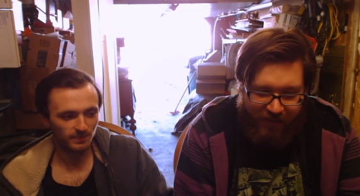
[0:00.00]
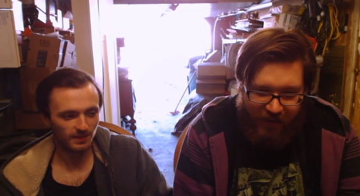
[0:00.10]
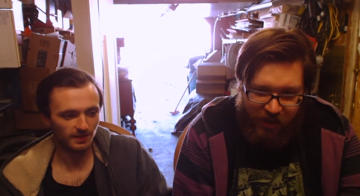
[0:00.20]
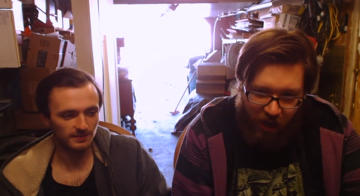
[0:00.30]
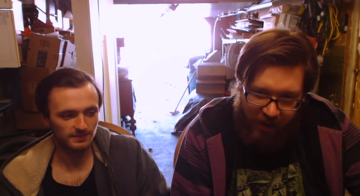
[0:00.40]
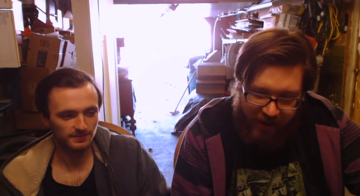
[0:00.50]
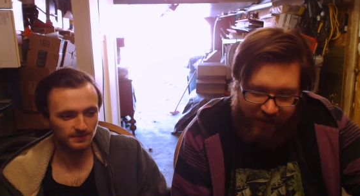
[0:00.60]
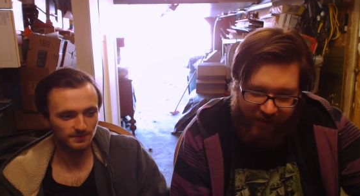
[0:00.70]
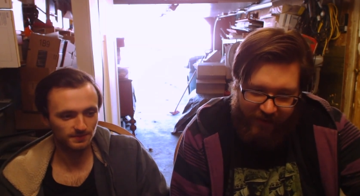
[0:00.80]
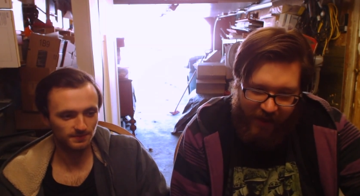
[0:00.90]
Speaker 1: of the
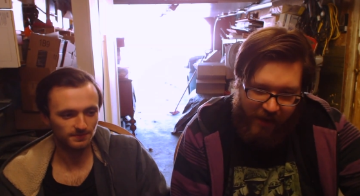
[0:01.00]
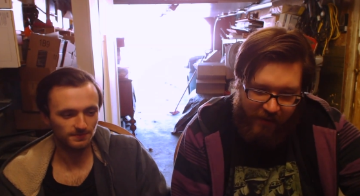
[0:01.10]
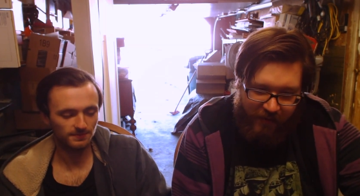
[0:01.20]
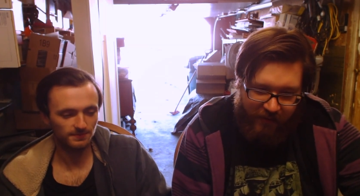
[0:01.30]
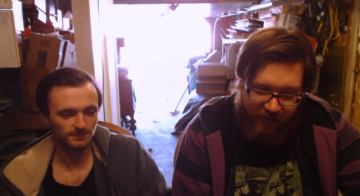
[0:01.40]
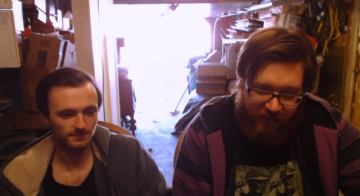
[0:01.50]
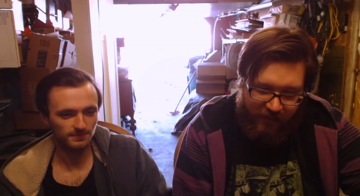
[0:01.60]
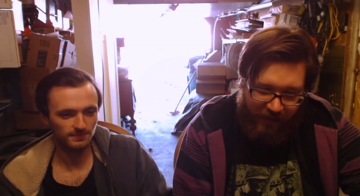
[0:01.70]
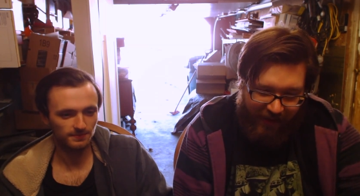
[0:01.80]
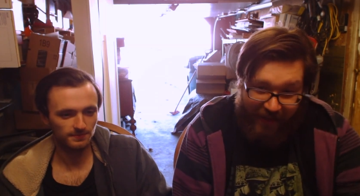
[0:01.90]
tartness that
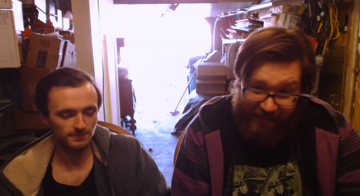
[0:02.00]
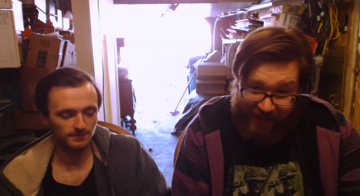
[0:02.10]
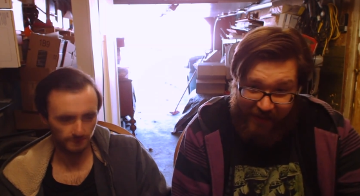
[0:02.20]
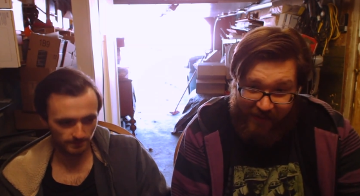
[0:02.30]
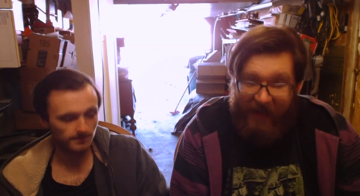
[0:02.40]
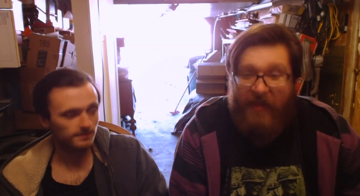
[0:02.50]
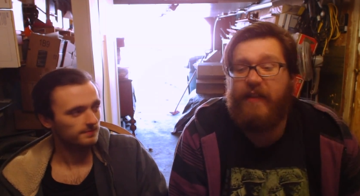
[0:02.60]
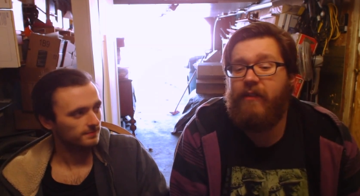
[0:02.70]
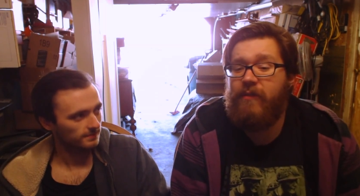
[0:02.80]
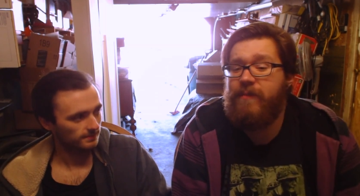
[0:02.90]
the taste is, I
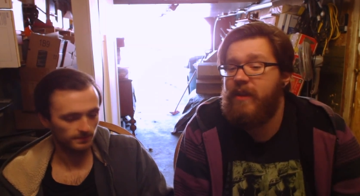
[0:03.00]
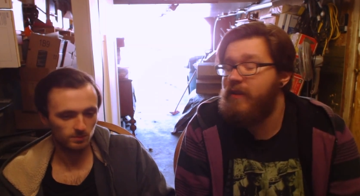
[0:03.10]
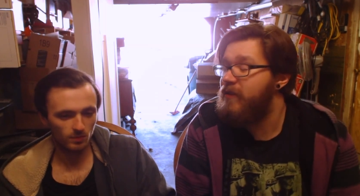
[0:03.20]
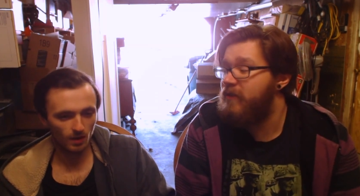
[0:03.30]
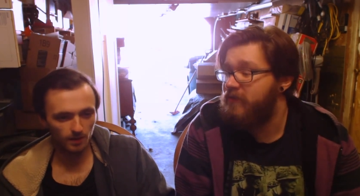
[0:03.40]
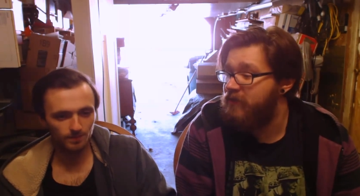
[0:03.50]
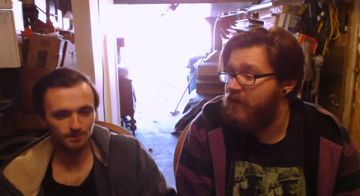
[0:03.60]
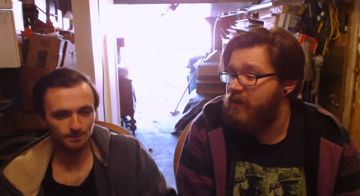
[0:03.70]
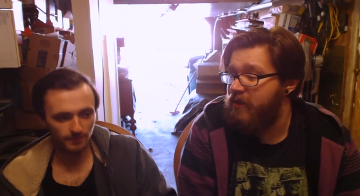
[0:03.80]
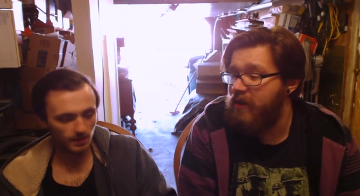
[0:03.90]
think it would be
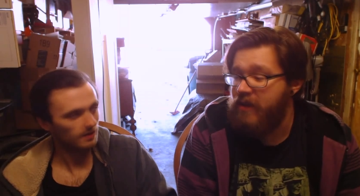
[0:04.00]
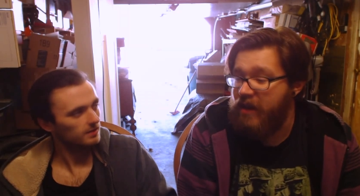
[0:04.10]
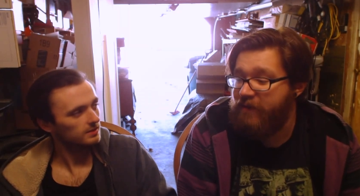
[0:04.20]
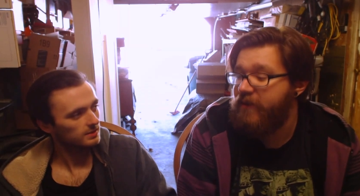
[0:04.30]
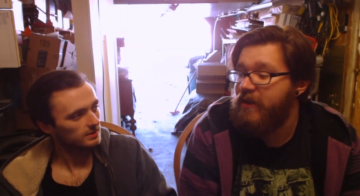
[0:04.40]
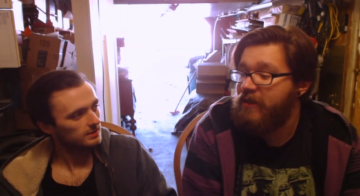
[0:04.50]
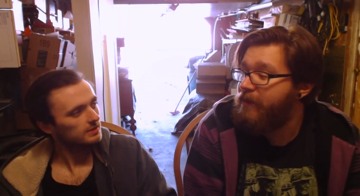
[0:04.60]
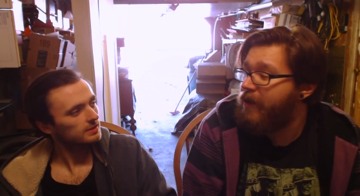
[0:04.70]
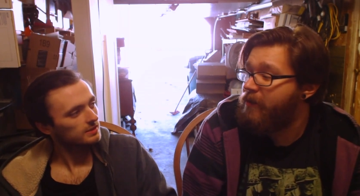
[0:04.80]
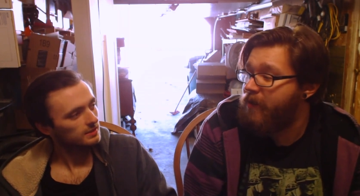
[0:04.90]
an
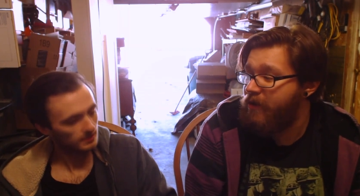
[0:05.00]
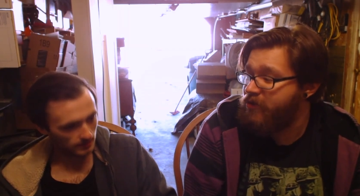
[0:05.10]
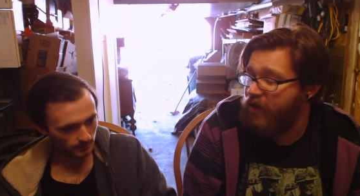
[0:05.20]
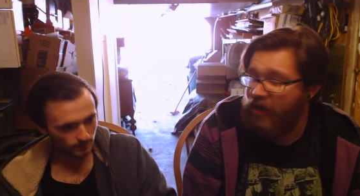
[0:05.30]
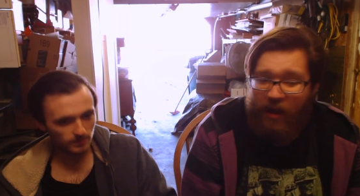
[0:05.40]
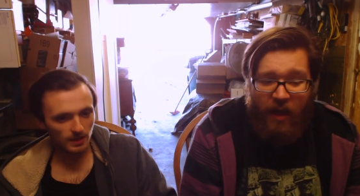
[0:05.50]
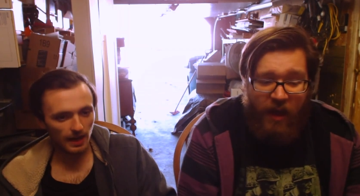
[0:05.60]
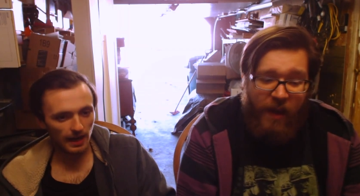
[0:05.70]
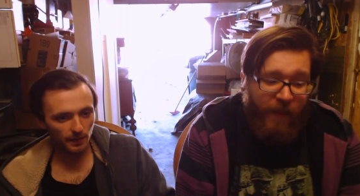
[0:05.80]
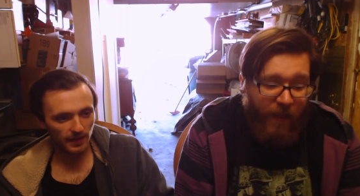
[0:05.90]
infinitely better beer to drink.
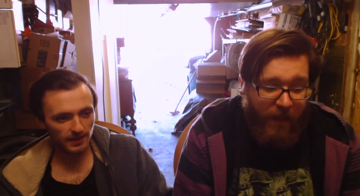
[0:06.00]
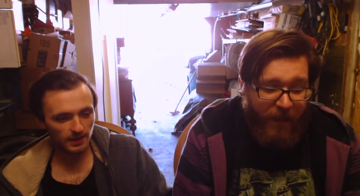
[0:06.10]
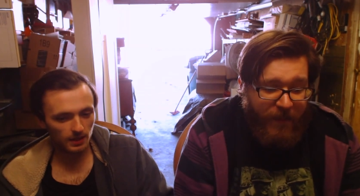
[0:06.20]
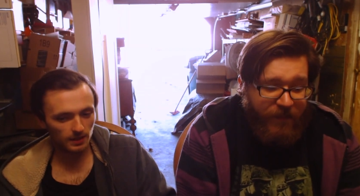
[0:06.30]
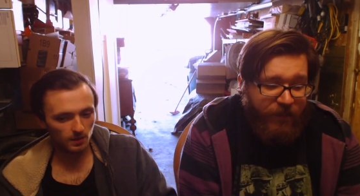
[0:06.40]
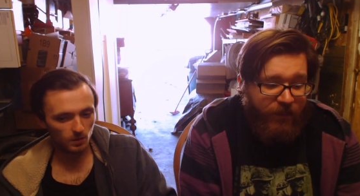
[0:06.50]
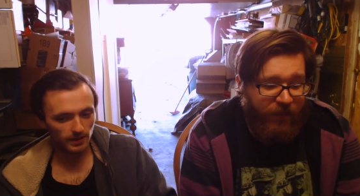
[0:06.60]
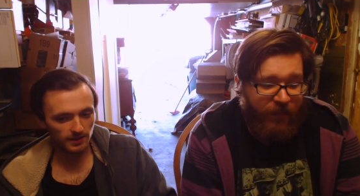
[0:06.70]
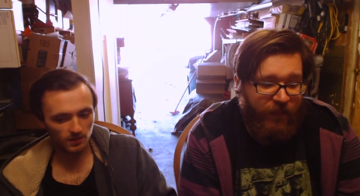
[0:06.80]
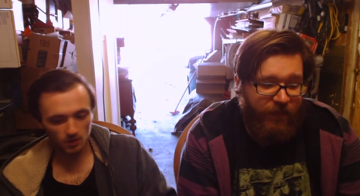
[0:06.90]
Speaker 2: I think
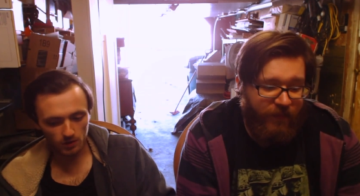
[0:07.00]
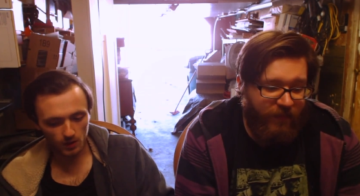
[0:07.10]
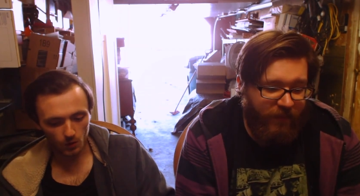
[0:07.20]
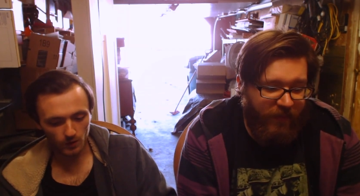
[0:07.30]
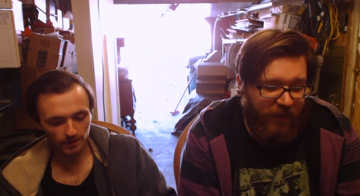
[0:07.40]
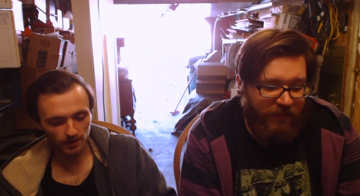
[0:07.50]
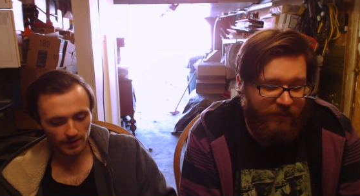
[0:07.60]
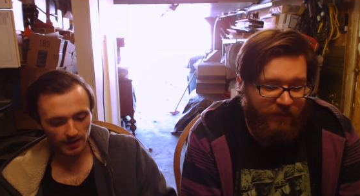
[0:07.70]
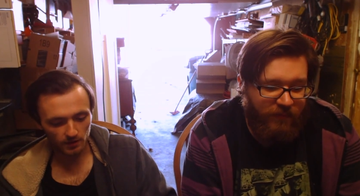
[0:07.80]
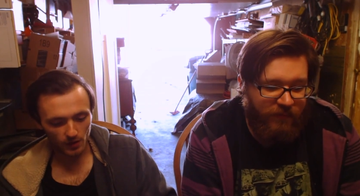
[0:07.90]
it's a little cold out
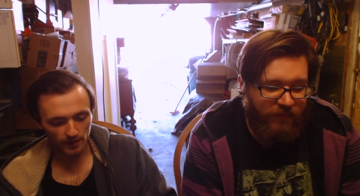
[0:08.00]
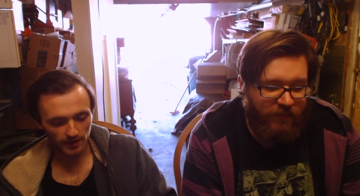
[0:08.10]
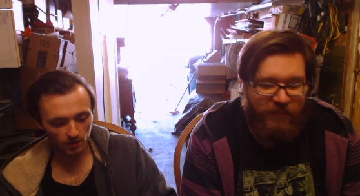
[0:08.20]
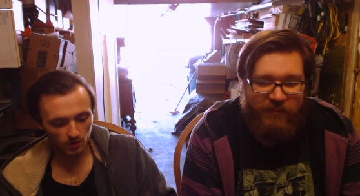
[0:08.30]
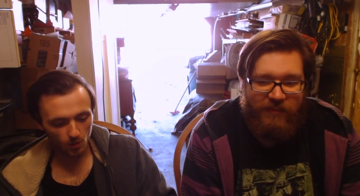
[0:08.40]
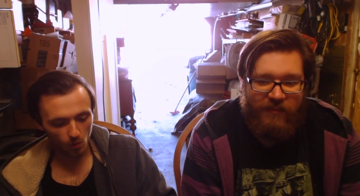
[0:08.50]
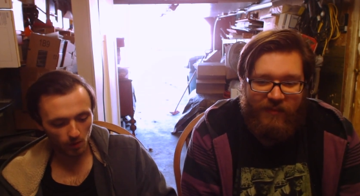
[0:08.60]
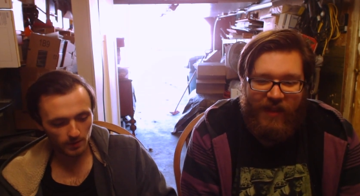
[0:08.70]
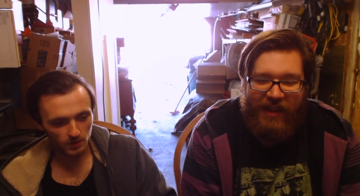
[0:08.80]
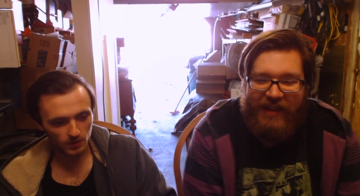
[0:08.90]
right now, so I think a little
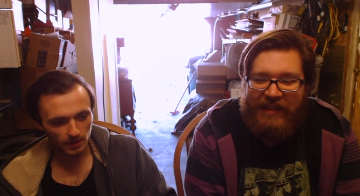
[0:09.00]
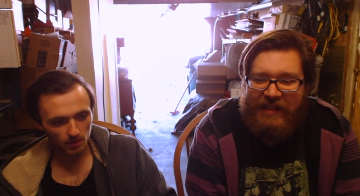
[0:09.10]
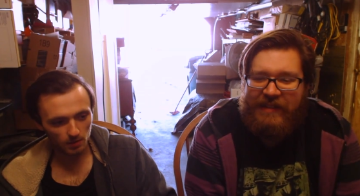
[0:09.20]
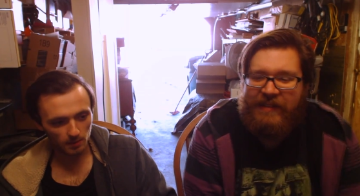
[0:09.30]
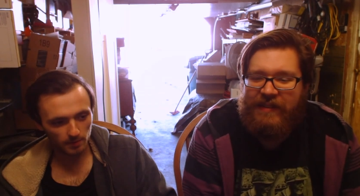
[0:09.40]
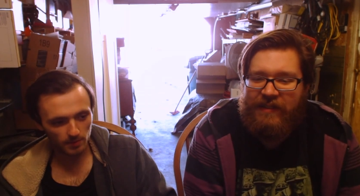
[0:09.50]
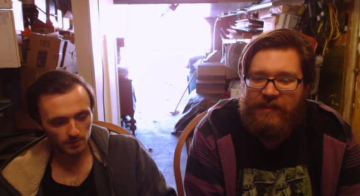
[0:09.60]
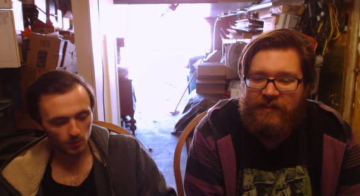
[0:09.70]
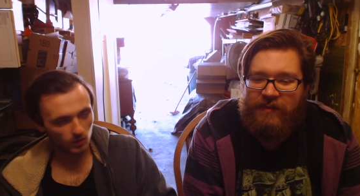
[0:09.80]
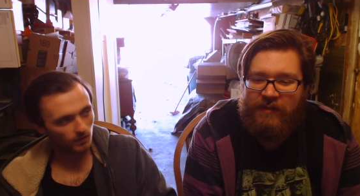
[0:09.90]
warmer, you'd get a little bit,
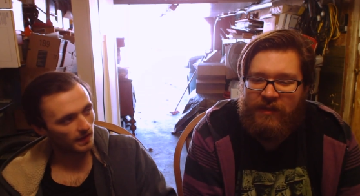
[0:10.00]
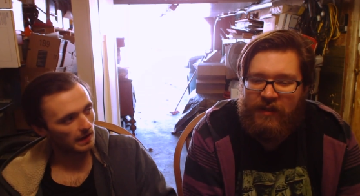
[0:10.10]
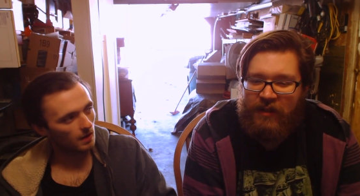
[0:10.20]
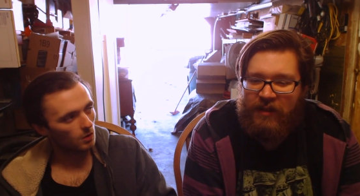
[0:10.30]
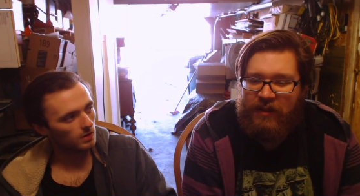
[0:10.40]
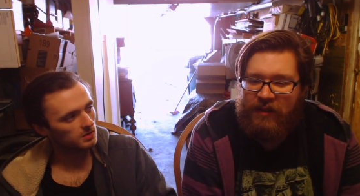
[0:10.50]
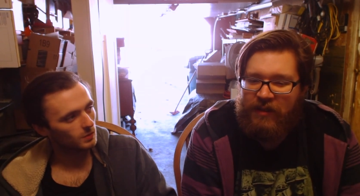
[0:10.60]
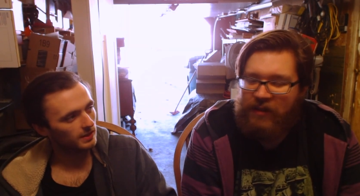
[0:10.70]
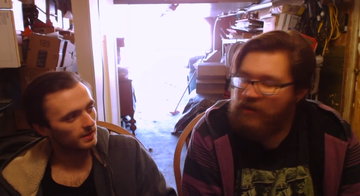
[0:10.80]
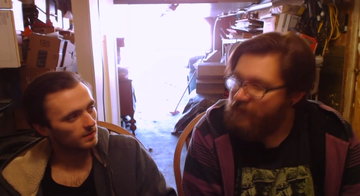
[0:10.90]
bit more of that oak
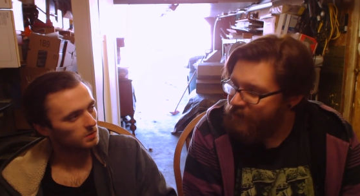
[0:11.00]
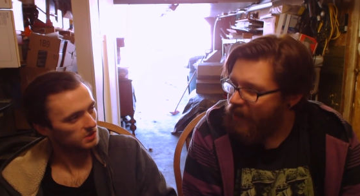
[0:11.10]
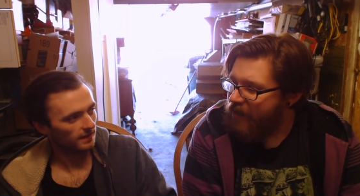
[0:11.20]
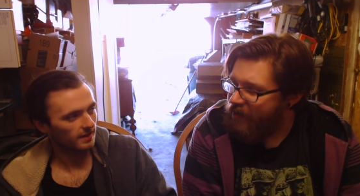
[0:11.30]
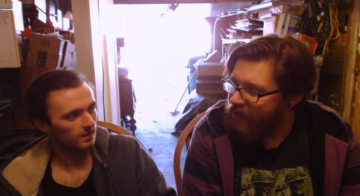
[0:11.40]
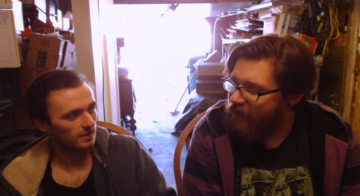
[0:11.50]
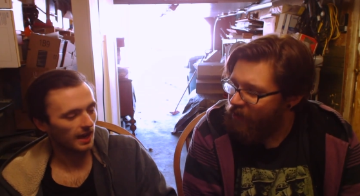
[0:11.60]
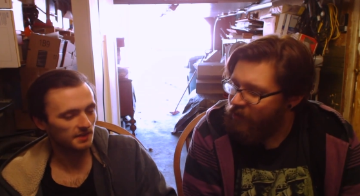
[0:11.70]
sweetness, which I, I think, think so.